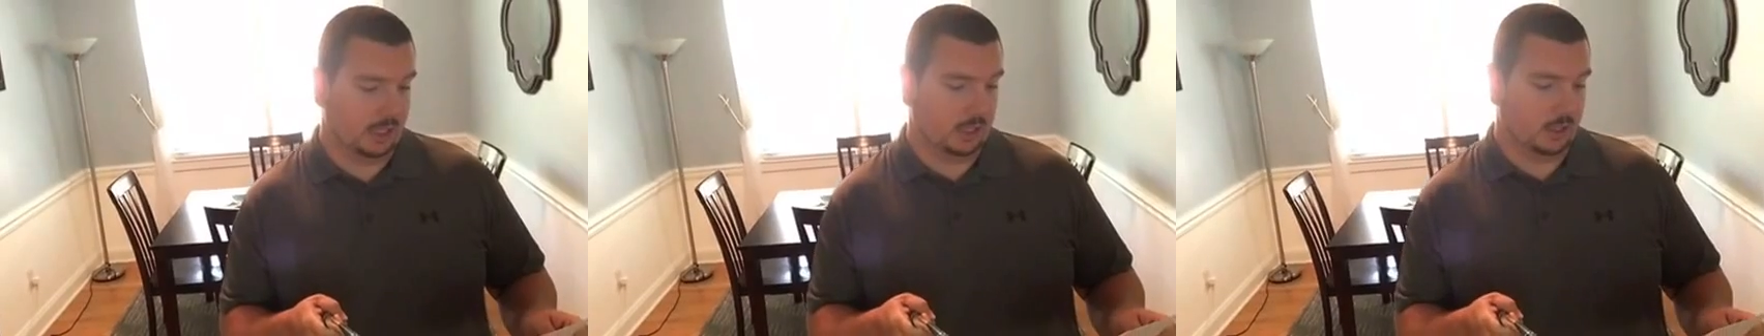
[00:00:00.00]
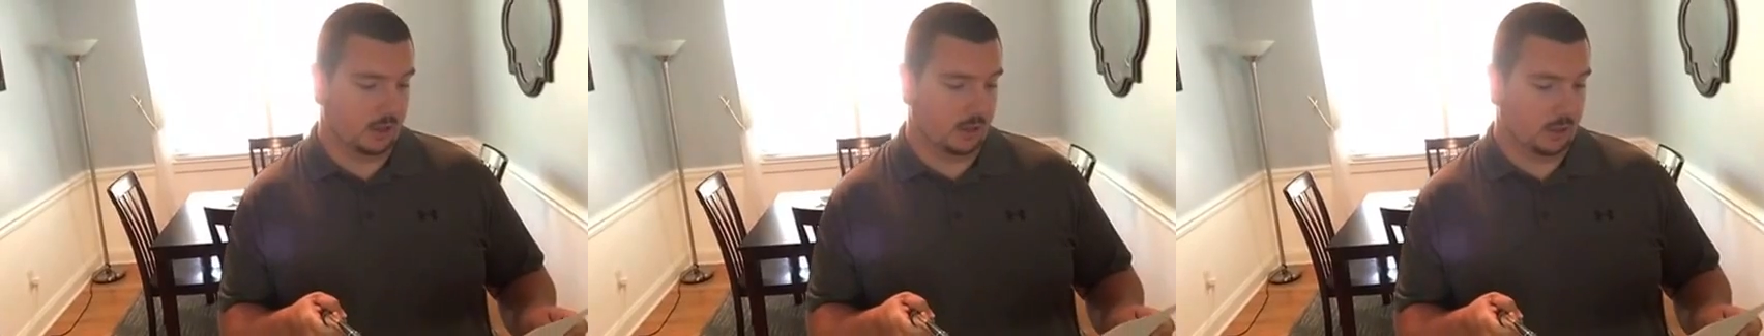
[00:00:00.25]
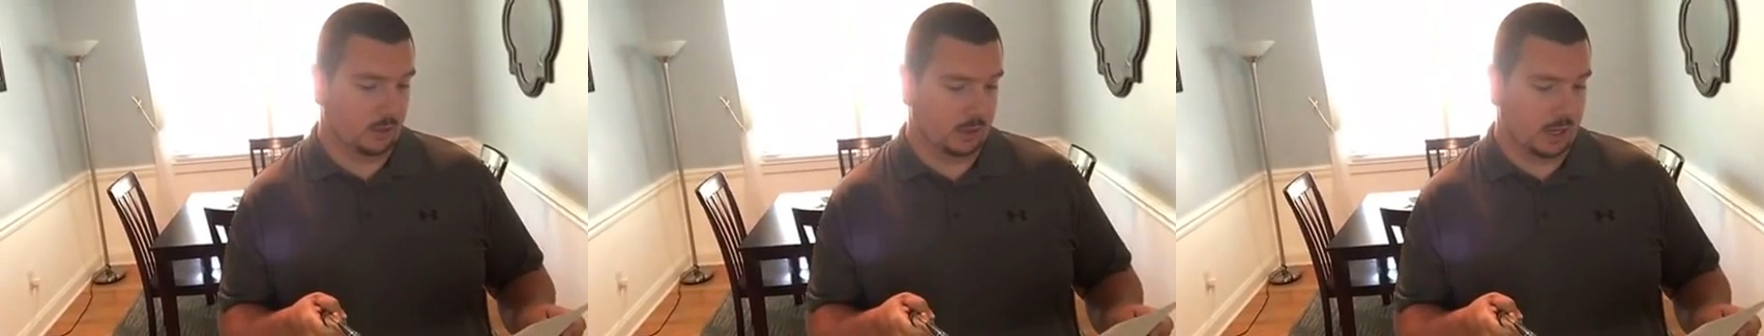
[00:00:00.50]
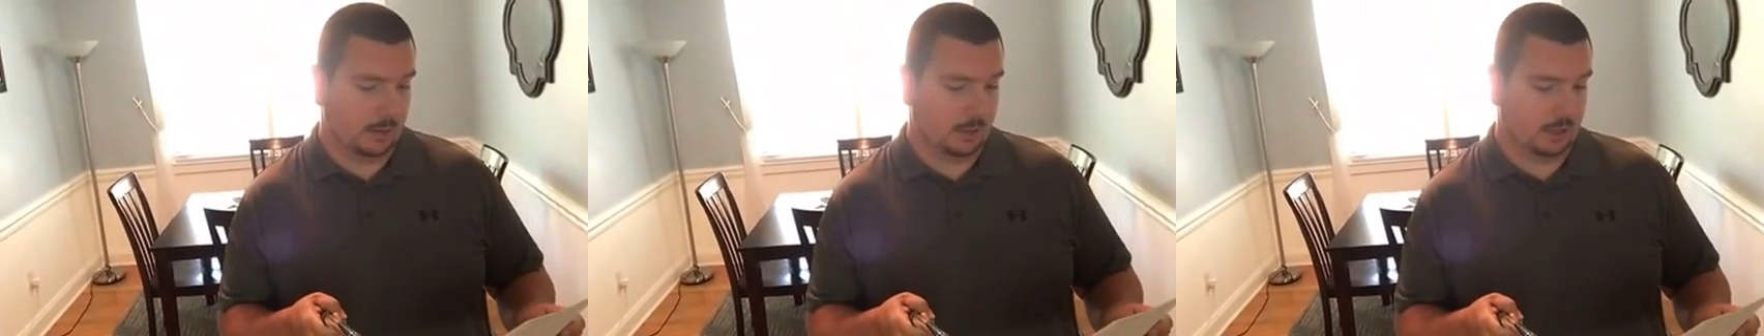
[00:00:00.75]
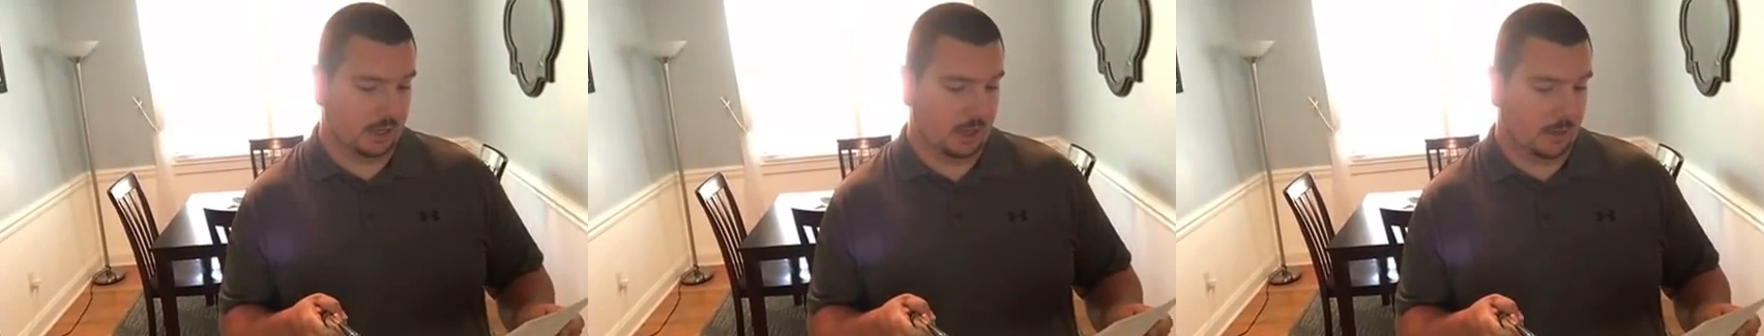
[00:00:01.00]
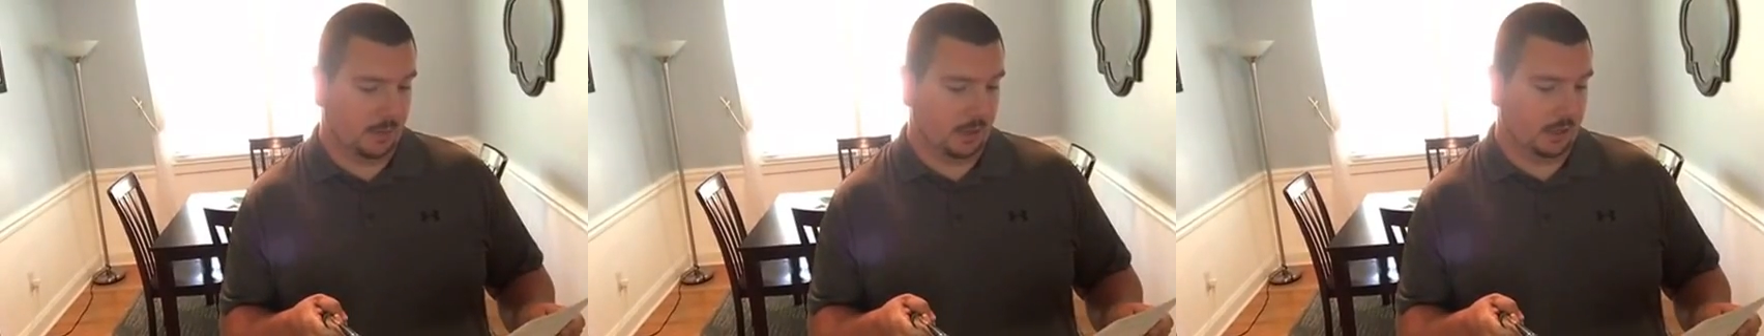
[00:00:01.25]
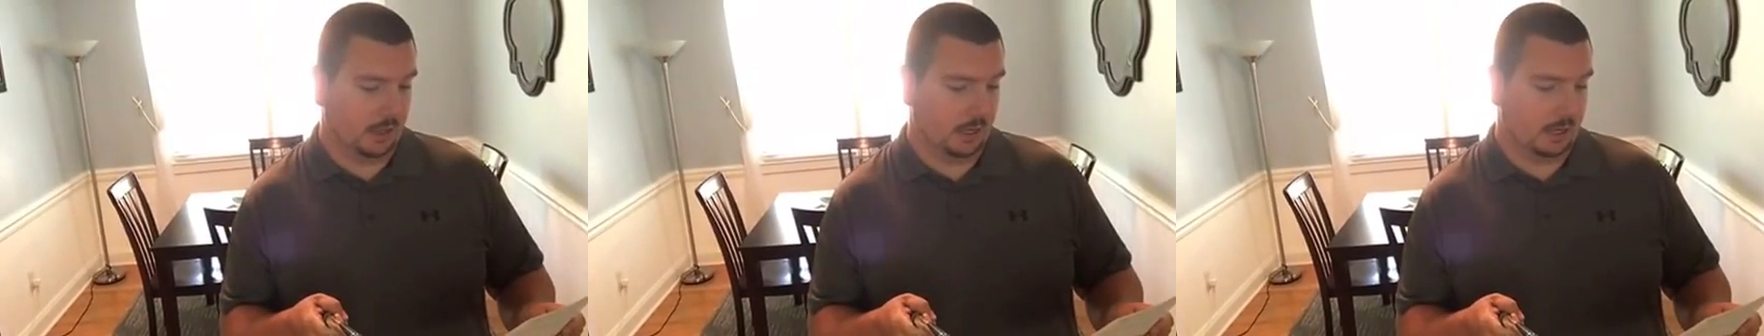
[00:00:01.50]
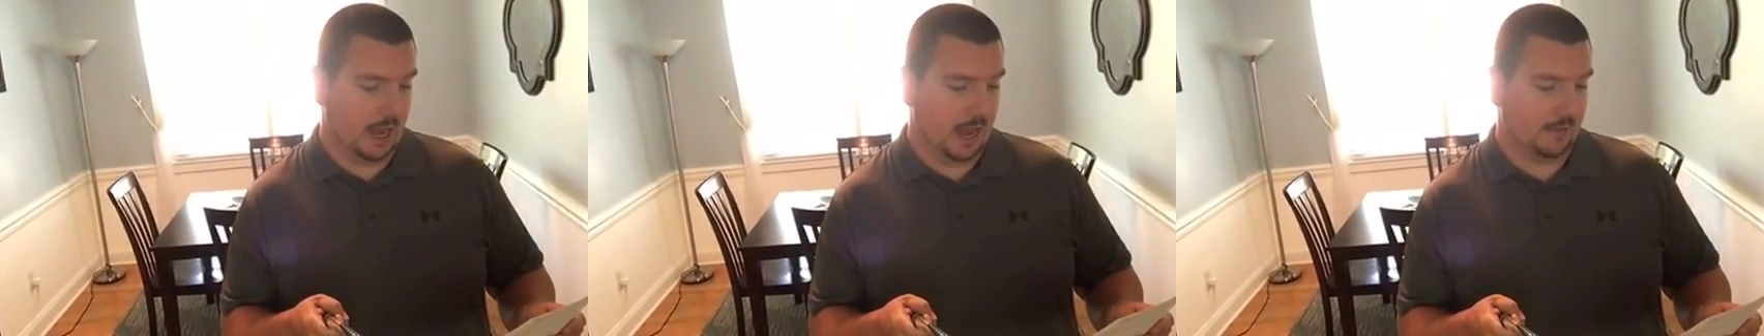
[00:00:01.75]
is students will demonstrate the
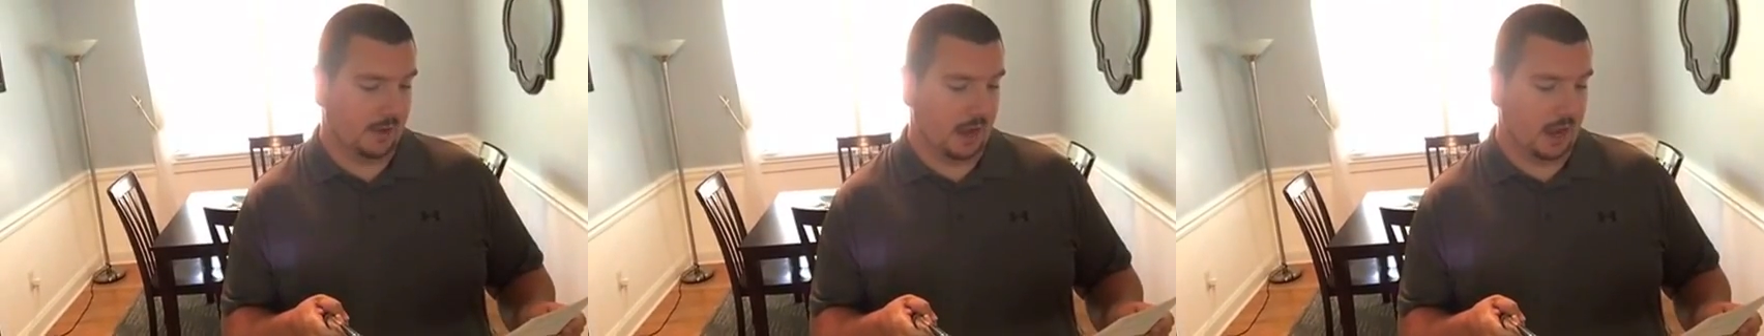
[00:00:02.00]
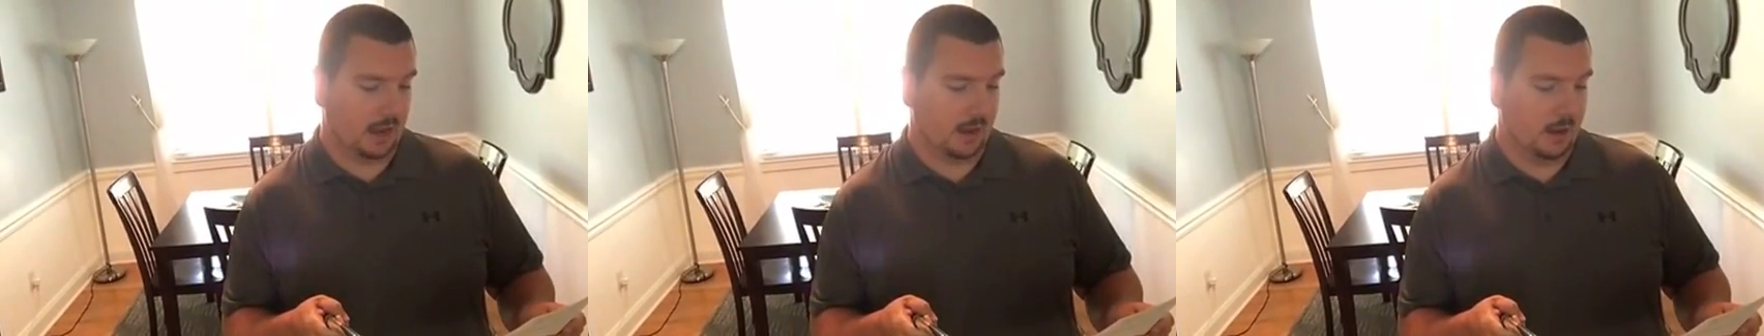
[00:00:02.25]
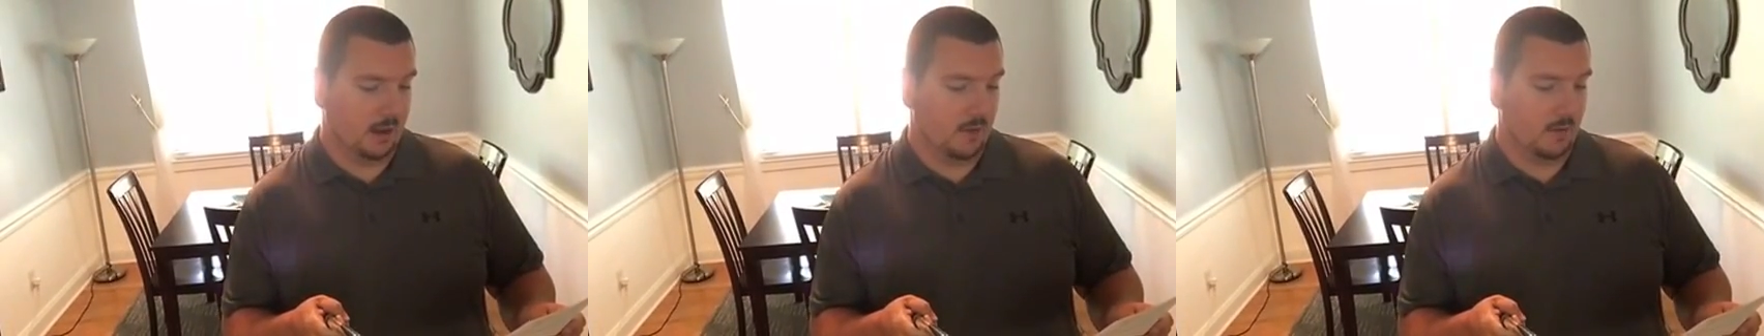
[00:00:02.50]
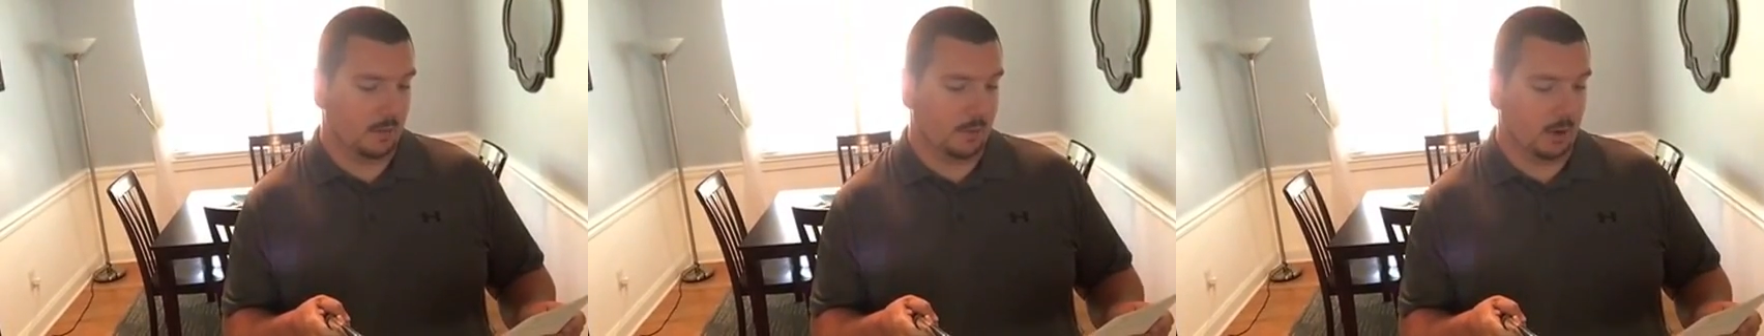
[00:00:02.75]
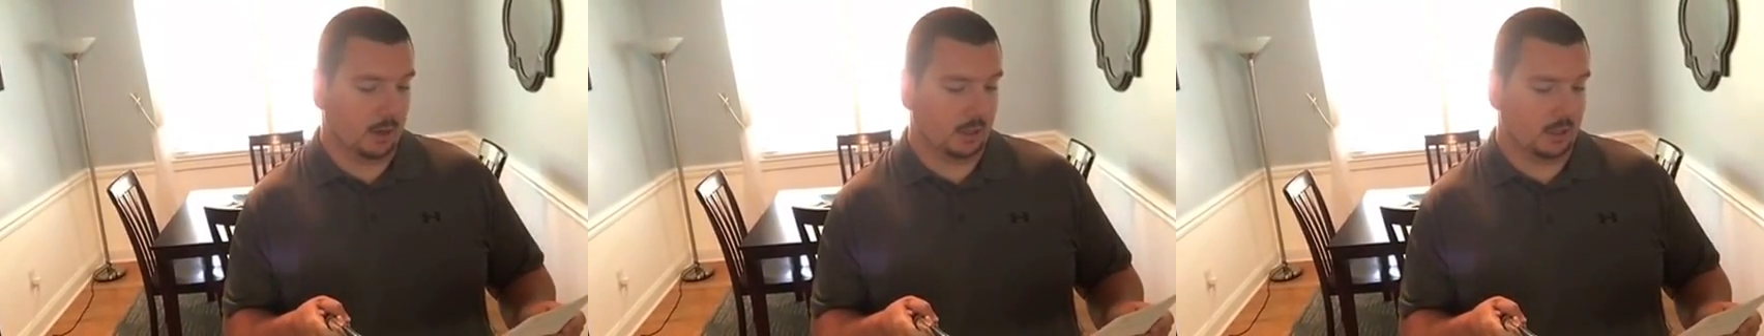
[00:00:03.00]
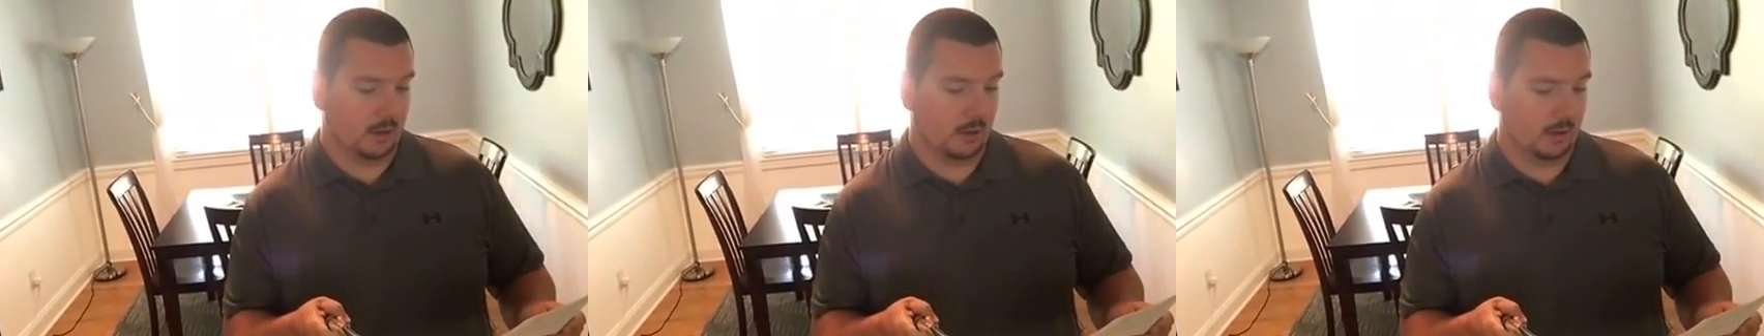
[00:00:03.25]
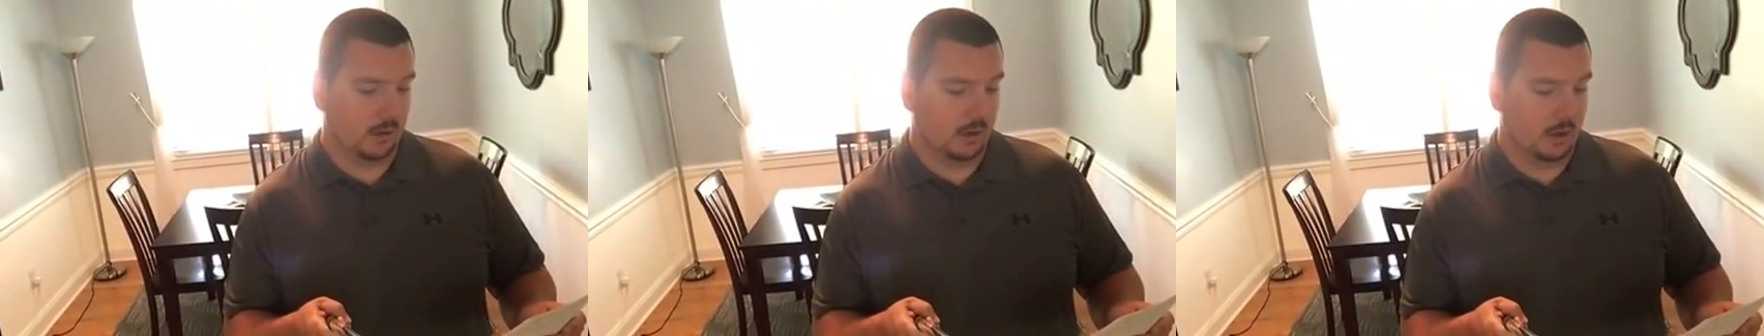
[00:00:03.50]
ability to advocate for personal,